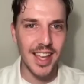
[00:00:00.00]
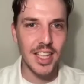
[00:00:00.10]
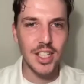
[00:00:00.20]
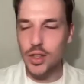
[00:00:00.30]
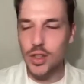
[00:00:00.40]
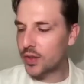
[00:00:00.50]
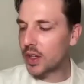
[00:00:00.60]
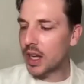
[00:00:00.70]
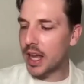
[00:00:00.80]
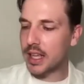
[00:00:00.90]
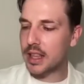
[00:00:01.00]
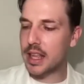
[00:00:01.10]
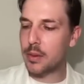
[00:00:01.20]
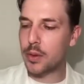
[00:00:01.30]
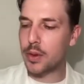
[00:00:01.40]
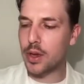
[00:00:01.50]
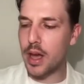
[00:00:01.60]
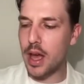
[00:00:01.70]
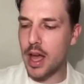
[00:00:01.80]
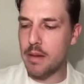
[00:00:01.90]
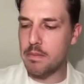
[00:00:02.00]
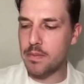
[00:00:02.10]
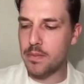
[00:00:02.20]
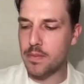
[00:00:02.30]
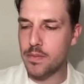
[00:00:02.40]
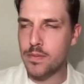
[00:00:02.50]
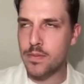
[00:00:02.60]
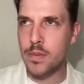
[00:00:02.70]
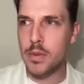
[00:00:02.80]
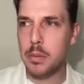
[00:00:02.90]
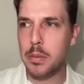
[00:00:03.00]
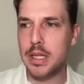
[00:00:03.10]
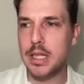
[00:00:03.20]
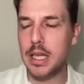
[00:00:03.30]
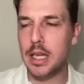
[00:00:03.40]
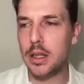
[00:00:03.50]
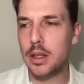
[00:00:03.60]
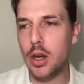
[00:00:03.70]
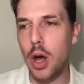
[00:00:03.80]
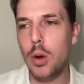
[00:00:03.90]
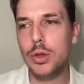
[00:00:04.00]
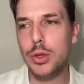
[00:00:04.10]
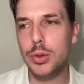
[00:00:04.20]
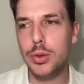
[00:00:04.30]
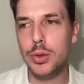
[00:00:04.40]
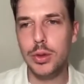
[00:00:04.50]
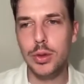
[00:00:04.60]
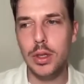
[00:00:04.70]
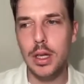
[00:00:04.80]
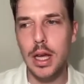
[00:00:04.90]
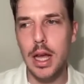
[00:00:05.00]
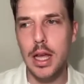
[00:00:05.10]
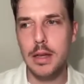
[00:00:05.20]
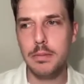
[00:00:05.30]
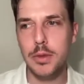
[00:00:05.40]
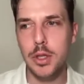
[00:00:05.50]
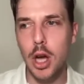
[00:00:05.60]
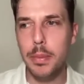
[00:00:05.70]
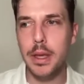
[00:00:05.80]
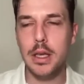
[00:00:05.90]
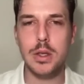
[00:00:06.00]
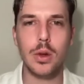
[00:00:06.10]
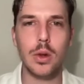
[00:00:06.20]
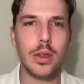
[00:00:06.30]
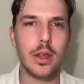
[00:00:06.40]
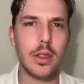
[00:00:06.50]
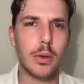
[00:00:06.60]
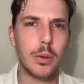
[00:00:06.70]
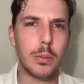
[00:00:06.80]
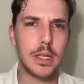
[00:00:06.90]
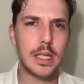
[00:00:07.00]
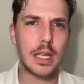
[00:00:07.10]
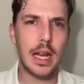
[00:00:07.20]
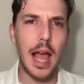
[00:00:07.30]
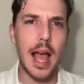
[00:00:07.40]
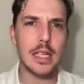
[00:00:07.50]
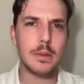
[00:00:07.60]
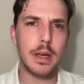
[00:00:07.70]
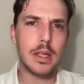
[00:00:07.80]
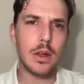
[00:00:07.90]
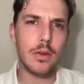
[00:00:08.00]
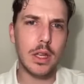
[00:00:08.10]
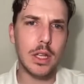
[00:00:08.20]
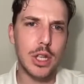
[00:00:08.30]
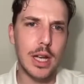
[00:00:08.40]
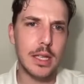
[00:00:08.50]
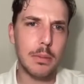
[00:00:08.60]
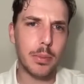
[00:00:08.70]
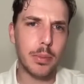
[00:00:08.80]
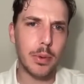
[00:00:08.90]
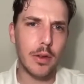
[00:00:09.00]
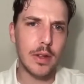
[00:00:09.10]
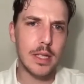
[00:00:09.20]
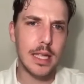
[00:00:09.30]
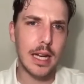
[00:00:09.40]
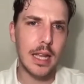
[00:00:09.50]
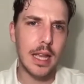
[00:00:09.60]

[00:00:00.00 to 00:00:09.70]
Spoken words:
Do you feel like there were particular cultural topics, or that there were particular aspects of the Hijazi province that